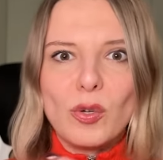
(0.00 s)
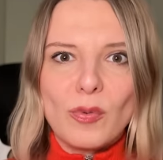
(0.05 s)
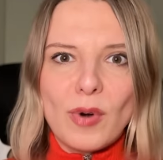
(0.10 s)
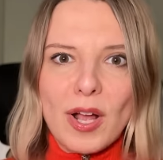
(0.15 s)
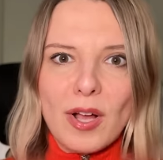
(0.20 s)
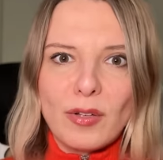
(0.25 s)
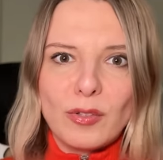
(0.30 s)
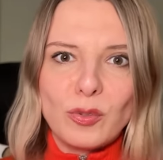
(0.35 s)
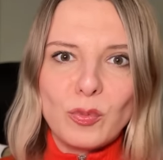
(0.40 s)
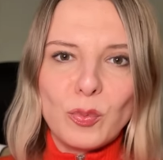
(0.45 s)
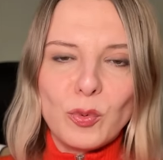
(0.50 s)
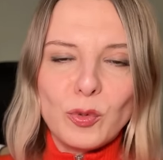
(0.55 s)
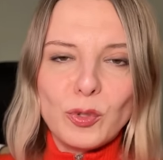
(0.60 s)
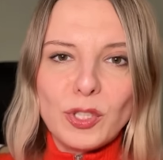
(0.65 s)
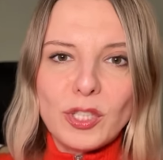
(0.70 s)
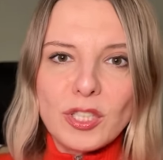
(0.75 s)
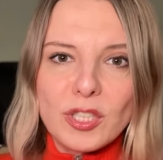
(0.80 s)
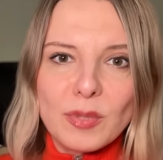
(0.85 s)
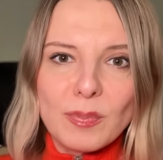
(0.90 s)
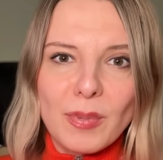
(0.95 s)
around
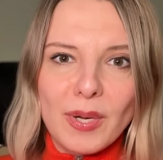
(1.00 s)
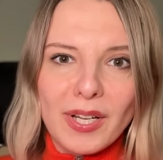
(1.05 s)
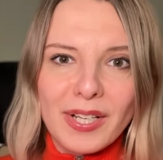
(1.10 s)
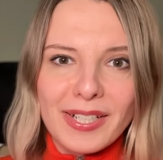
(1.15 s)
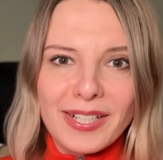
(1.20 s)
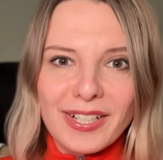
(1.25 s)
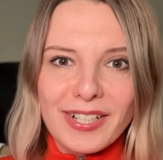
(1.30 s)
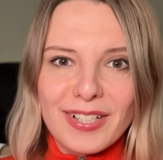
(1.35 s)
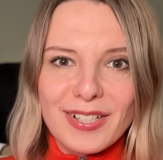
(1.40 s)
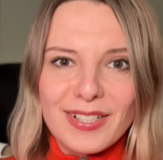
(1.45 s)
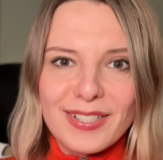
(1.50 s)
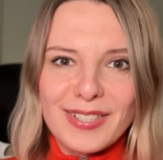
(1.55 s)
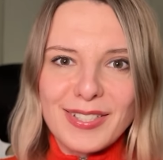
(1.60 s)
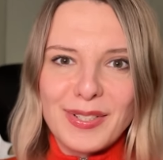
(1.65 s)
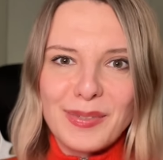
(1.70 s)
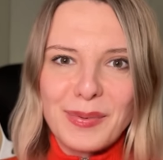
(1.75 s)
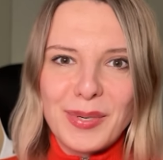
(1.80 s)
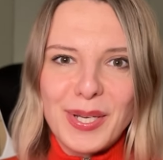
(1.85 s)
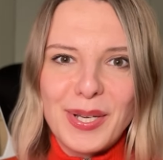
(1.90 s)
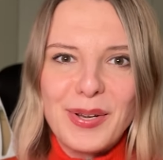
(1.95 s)
Putin's bunkers,
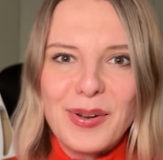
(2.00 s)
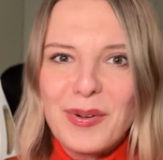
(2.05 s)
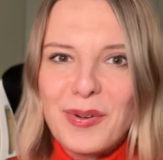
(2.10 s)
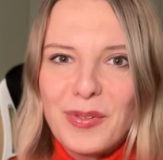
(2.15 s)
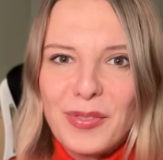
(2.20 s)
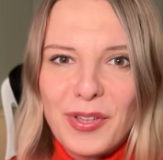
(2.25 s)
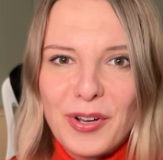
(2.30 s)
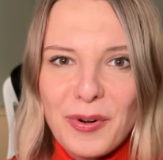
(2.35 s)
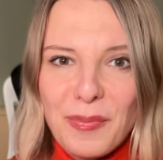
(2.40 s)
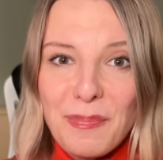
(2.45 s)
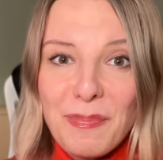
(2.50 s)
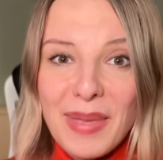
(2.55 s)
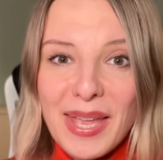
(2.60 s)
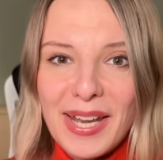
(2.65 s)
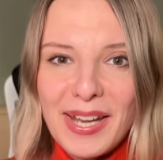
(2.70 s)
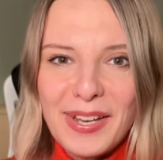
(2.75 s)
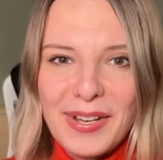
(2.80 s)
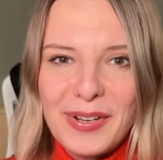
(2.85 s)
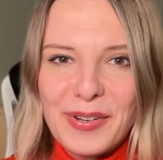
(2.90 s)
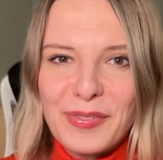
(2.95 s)
and we know there are
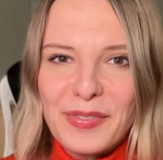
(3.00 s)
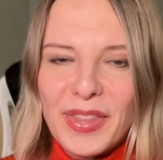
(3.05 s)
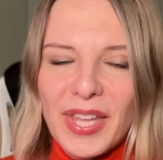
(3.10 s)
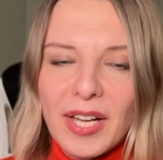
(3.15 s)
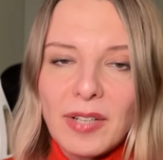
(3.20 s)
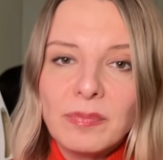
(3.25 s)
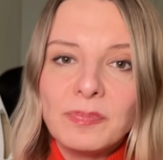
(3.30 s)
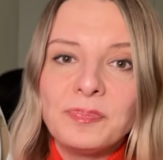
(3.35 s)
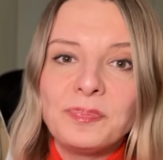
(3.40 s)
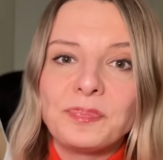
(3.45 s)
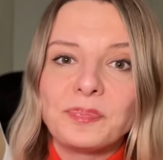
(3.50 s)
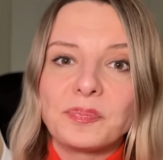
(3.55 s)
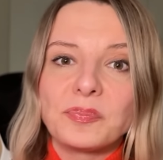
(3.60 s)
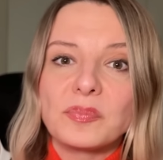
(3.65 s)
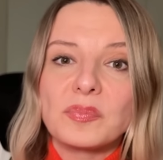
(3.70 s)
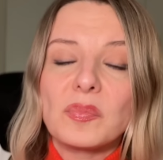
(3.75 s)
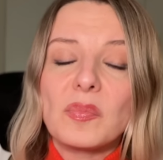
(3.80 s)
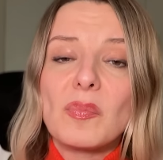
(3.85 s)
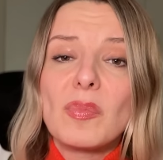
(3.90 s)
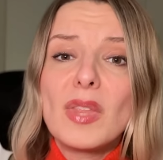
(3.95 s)
many of them.
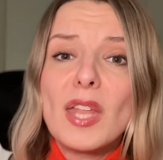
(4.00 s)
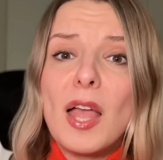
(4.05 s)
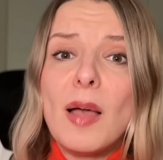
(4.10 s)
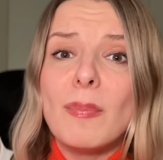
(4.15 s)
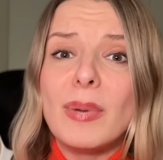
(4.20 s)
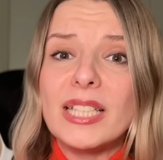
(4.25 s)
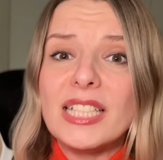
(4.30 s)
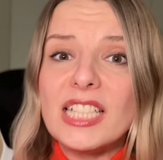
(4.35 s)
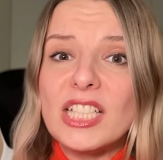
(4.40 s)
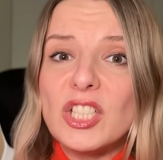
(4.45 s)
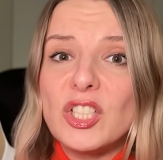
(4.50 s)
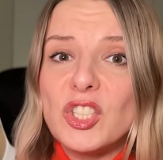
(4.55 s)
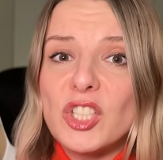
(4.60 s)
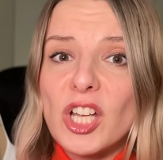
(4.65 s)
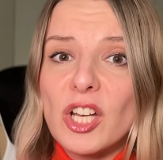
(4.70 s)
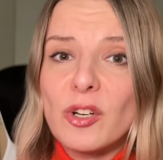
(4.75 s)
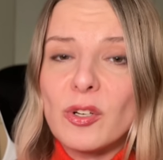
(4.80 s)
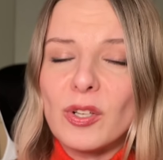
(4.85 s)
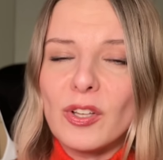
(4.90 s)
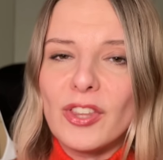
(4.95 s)
But in
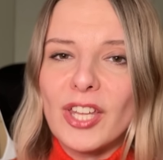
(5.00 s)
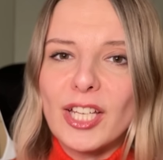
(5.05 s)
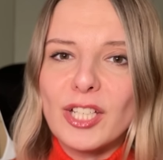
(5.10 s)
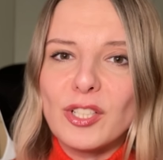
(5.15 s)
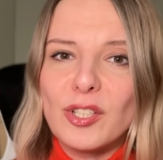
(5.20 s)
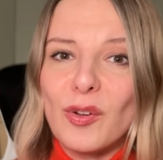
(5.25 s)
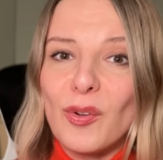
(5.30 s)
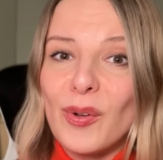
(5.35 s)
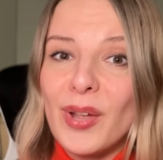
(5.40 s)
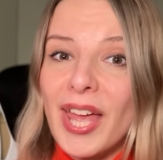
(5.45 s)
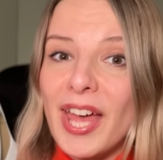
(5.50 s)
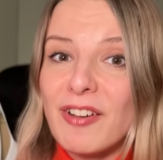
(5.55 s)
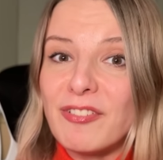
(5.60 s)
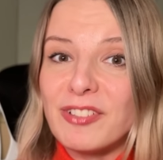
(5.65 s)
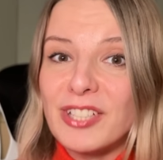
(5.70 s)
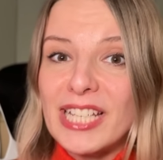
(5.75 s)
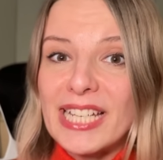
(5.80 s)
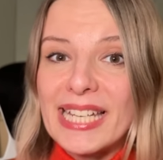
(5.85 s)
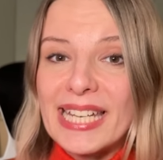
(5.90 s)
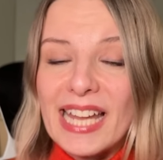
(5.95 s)
general, they don't have
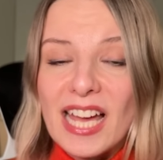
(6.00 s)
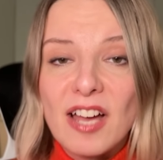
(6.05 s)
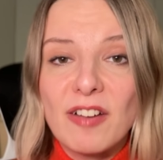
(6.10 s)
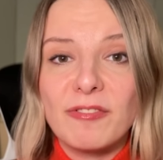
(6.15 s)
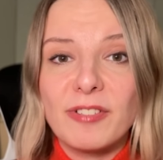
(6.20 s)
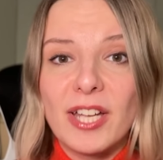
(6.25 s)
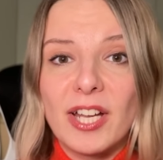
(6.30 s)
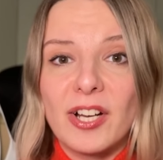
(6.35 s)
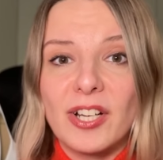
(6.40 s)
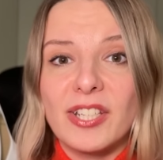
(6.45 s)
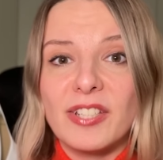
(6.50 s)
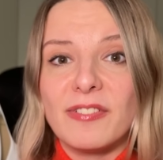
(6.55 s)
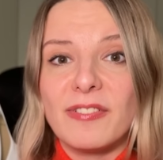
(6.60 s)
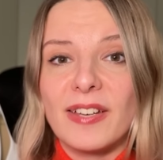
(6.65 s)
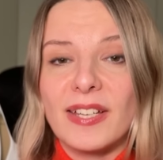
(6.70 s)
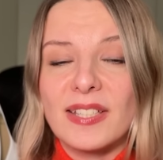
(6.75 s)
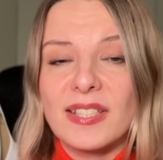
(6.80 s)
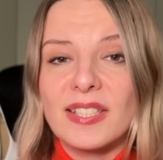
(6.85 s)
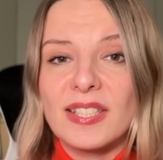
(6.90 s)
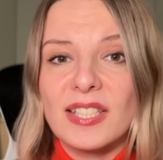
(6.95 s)
enough air
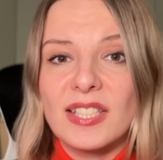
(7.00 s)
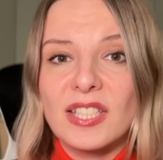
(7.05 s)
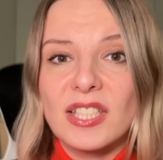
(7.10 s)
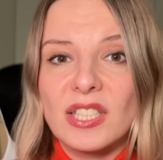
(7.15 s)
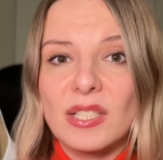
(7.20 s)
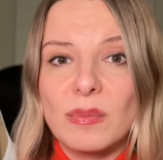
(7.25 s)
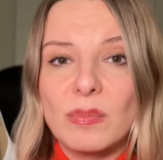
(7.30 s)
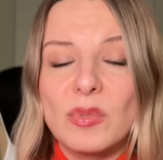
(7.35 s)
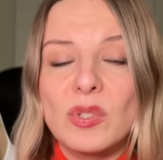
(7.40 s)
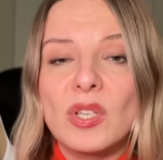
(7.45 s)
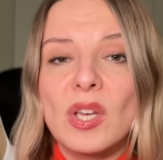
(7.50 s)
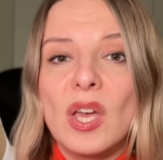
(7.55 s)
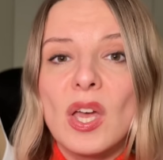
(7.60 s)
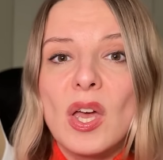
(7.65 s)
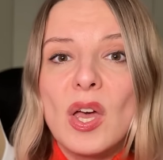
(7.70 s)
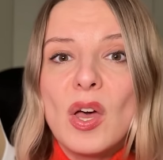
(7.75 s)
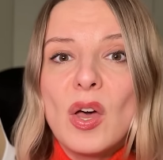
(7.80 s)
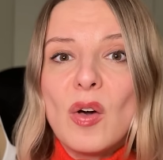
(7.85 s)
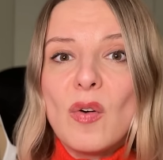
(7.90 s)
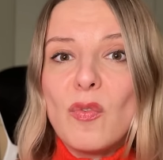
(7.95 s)
defense systems
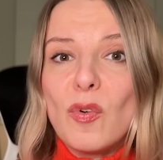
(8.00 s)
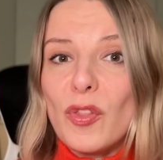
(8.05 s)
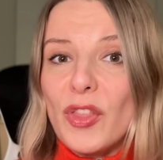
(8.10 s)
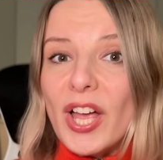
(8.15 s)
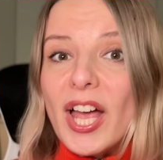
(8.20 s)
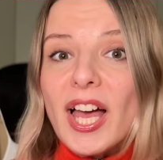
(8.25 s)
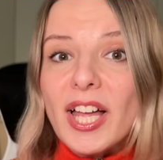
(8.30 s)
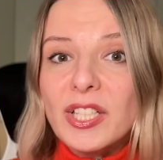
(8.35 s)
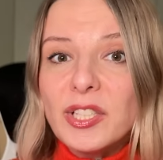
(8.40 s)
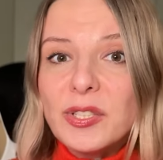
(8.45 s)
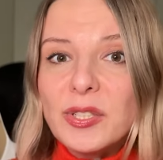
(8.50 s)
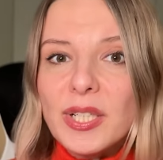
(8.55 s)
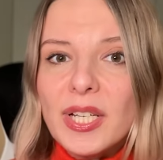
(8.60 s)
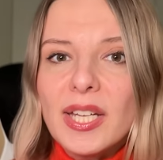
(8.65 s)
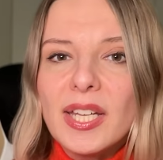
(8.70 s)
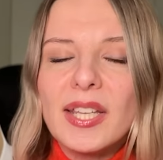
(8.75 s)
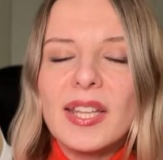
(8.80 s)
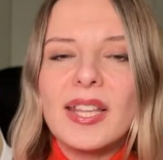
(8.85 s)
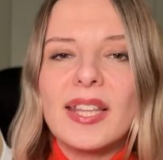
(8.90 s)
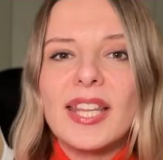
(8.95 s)
for the
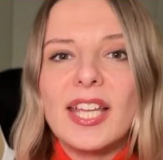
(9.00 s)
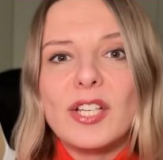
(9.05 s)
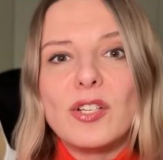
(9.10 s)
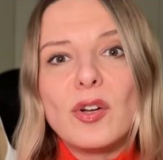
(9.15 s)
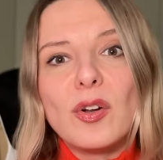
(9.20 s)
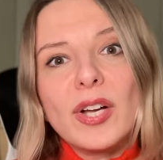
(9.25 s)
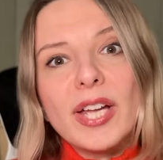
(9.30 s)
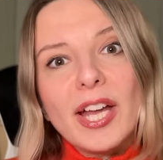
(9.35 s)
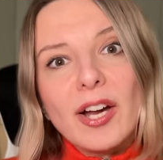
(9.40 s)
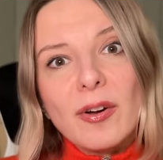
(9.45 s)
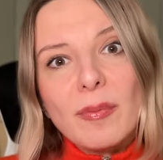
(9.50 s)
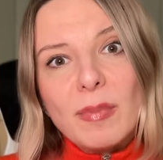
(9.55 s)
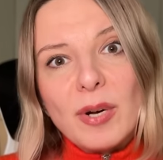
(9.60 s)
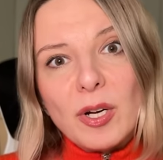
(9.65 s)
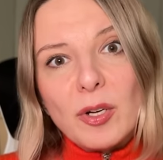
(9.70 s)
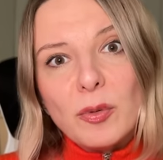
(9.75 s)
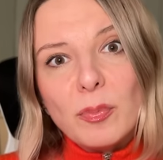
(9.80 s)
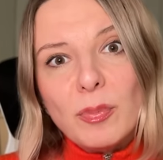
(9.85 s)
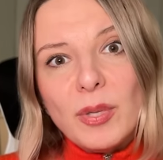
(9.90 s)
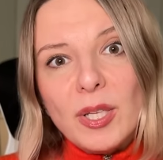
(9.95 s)
country. They don't care
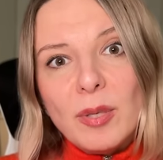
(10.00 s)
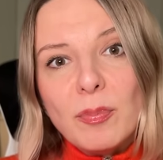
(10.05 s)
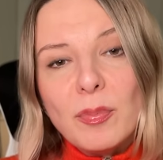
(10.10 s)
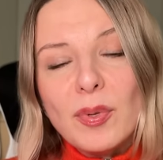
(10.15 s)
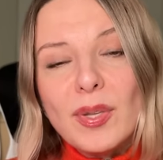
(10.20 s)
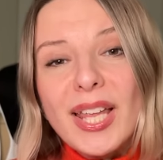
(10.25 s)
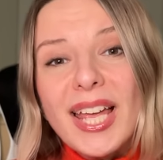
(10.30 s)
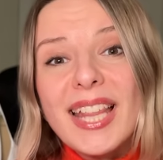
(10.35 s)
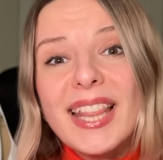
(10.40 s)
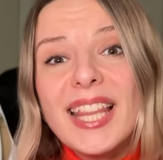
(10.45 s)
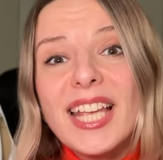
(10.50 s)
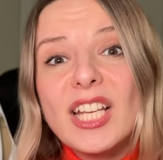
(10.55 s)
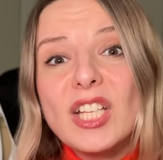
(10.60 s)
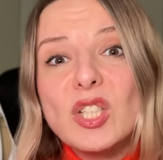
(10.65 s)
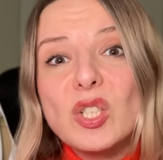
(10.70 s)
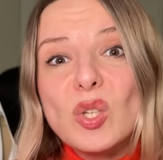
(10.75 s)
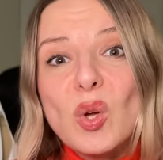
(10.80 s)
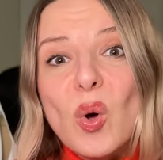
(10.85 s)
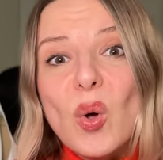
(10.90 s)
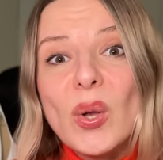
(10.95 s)
about people, and they
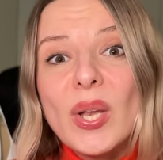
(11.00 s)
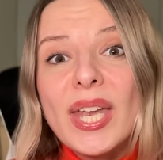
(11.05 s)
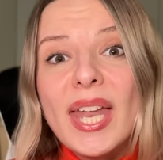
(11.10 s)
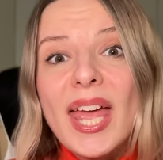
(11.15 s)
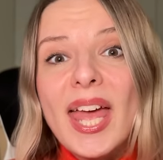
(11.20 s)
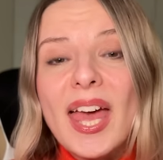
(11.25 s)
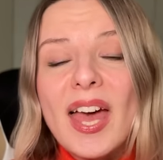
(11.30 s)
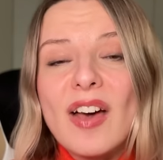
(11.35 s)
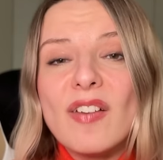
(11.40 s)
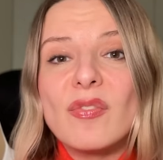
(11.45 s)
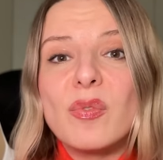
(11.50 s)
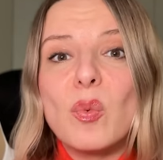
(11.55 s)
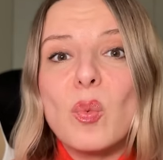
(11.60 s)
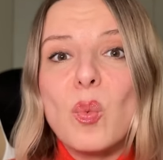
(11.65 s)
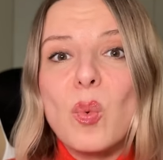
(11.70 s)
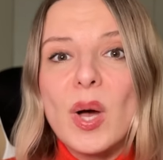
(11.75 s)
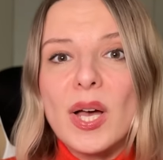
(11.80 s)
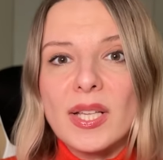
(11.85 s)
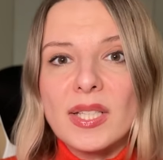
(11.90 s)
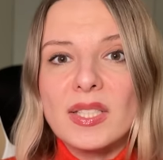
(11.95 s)
don't have
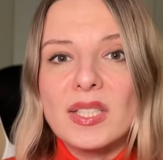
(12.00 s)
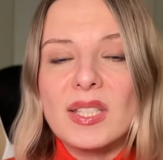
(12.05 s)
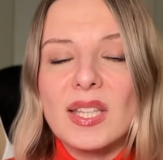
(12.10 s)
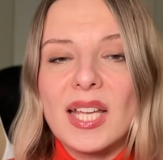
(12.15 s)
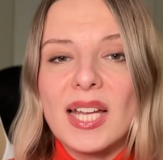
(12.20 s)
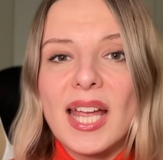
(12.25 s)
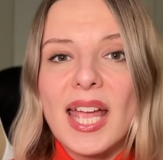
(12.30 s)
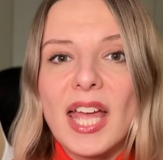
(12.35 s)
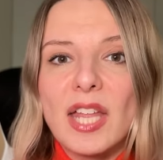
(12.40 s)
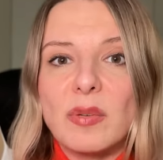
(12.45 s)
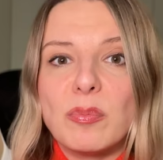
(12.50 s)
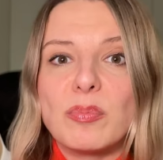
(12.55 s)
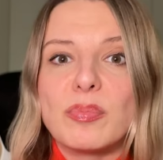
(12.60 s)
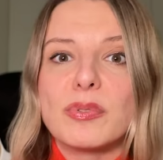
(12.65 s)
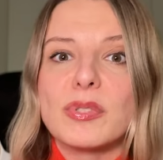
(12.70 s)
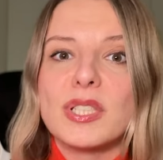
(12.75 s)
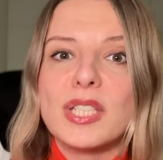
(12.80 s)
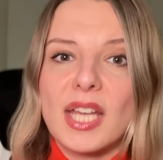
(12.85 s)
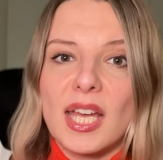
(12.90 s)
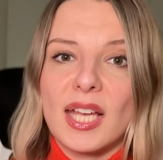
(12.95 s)
ones that can
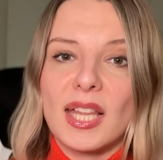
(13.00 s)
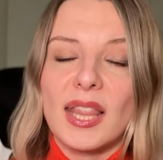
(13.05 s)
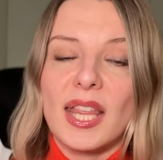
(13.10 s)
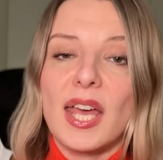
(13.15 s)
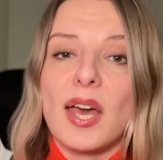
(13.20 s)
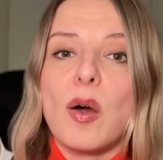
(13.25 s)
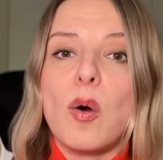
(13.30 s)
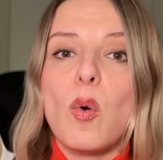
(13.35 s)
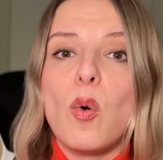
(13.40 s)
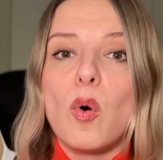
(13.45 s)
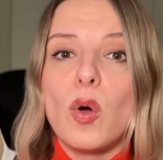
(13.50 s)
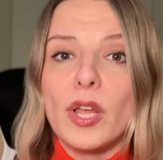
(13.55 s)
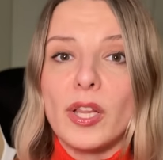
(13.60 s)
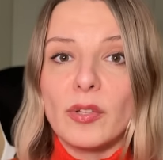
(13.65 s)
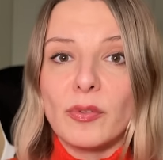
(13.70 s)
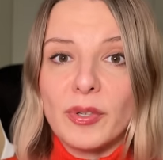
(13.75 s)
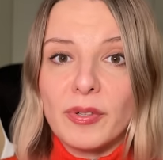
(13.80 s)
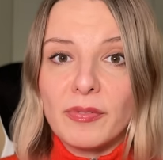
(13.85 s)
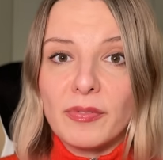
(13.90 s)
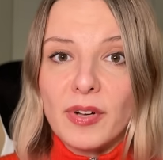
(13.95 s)
protect their oil
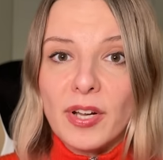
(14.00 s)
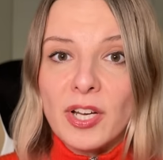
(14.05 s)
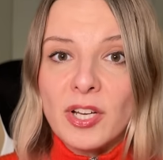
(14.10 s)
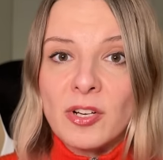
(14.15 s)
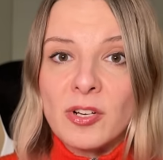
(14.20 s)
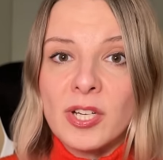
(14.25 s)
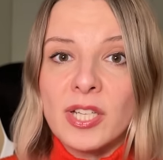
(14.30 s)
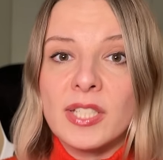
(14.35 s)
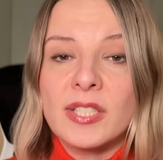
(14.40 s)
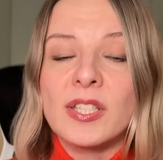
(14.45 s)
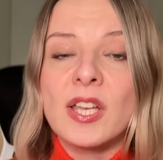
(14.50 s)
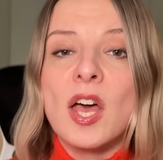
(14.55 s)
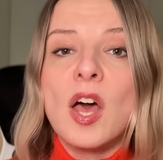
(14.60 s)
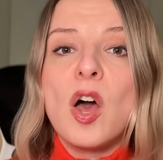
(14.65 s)
refineries